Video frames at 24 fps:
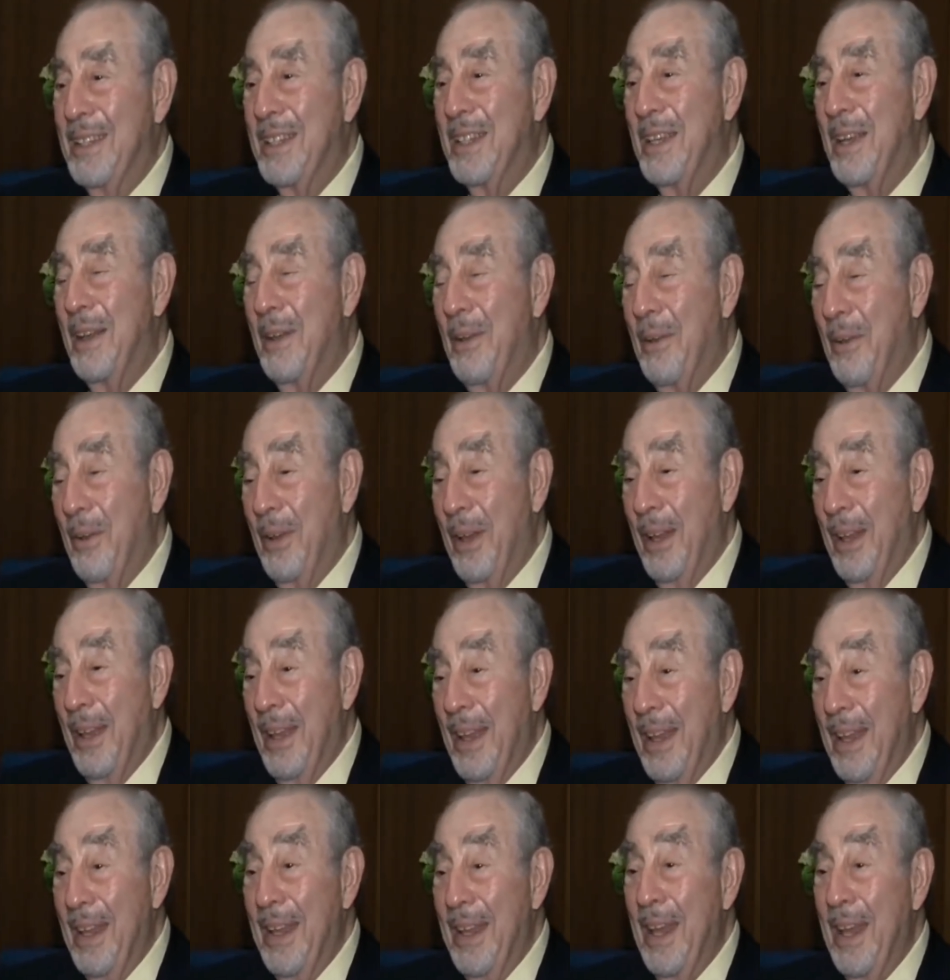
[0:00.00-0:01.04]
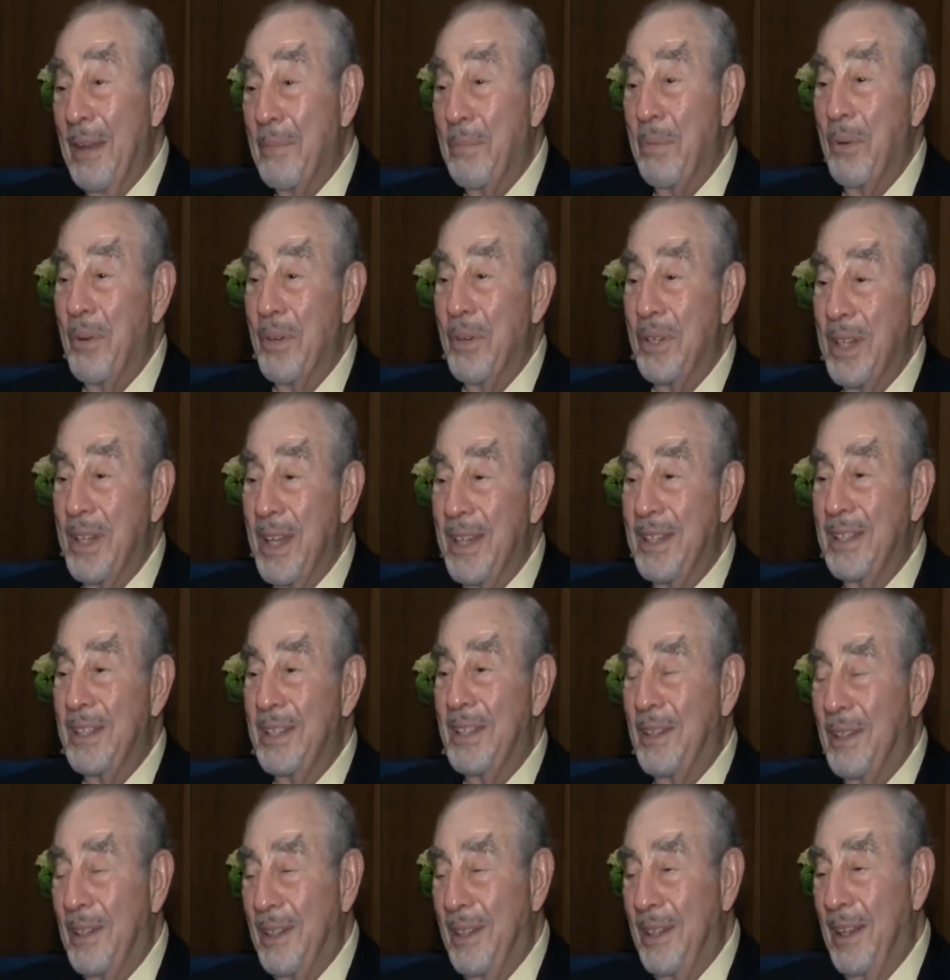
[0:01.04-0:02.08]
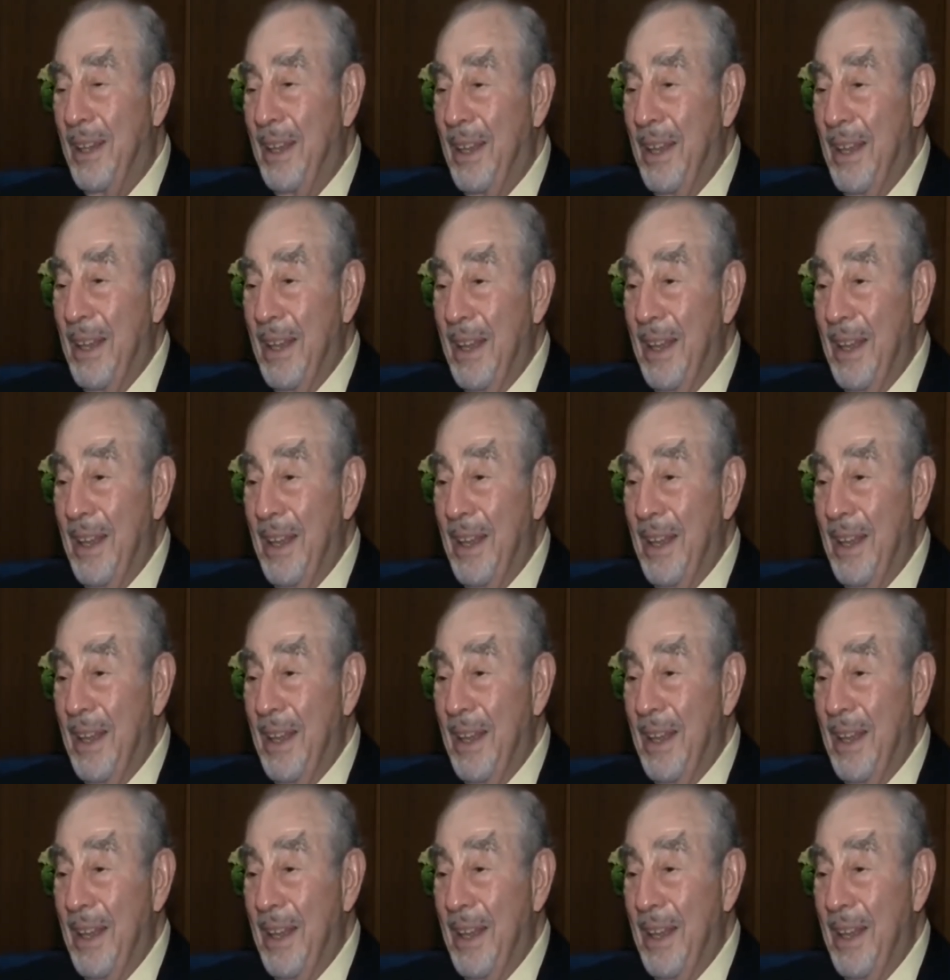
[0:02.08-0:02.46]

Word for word: So it had potential.